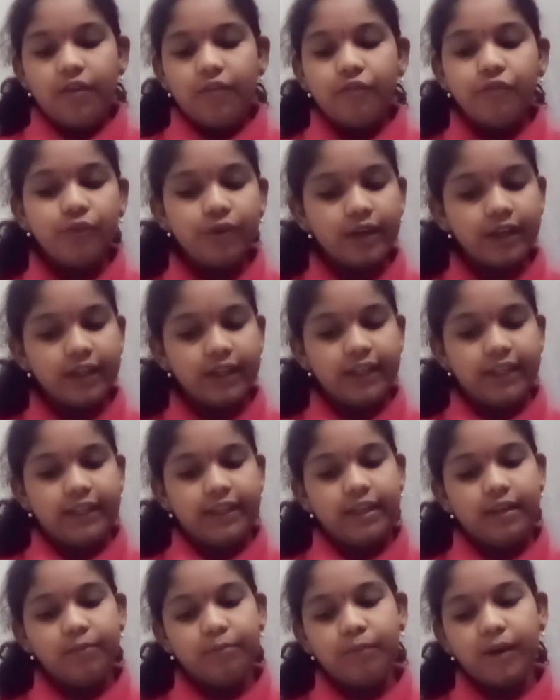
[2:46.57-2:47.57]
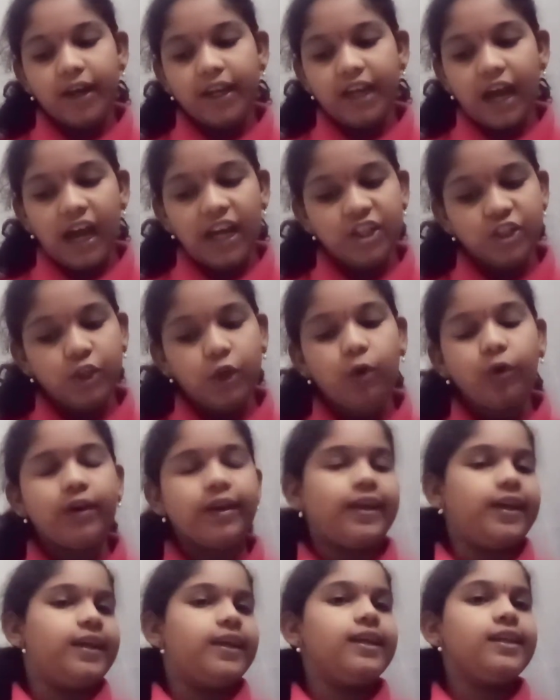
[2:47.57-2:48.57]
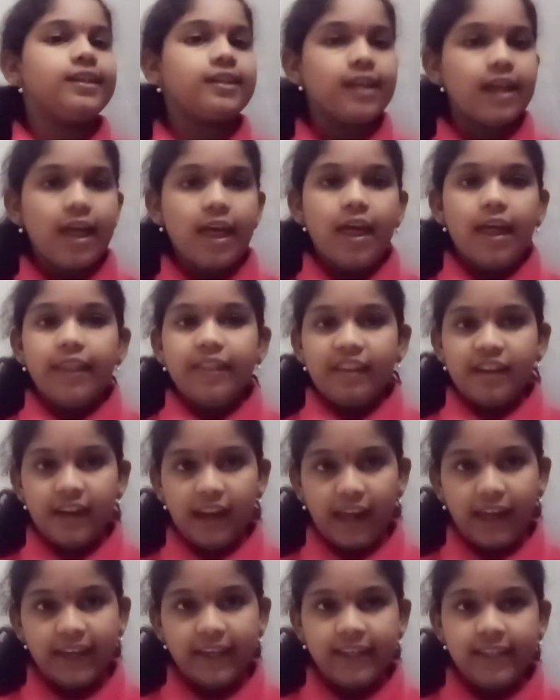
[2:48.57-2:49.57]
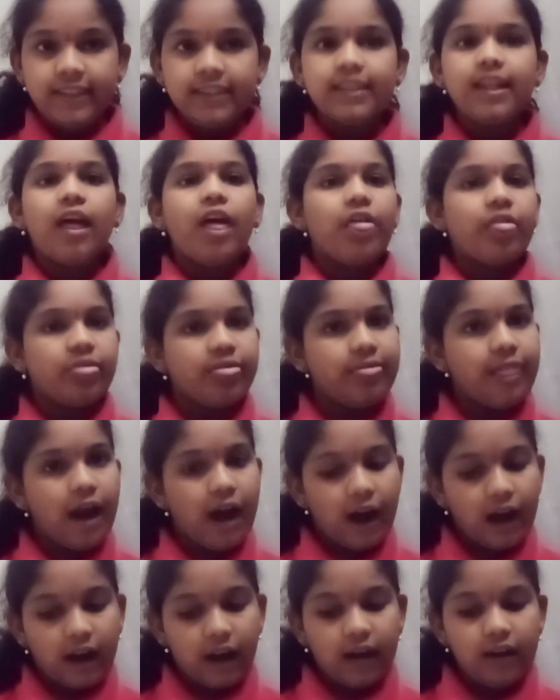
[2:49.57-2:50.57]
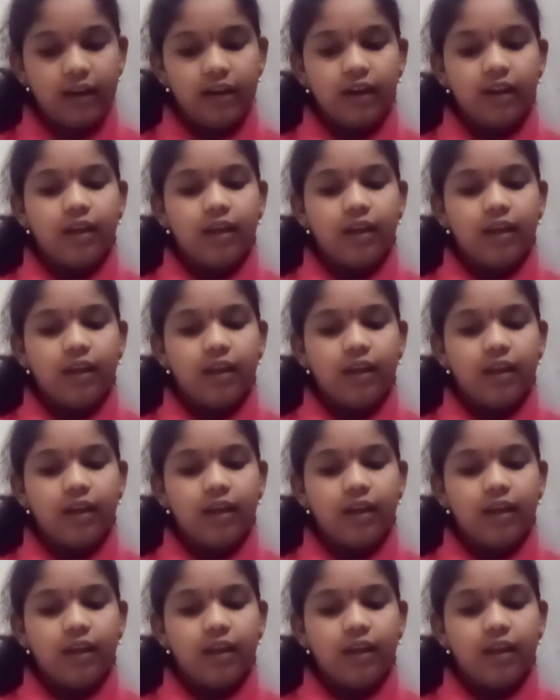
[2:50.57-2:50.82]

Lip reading: Food eaten by Ashok is rice, dal,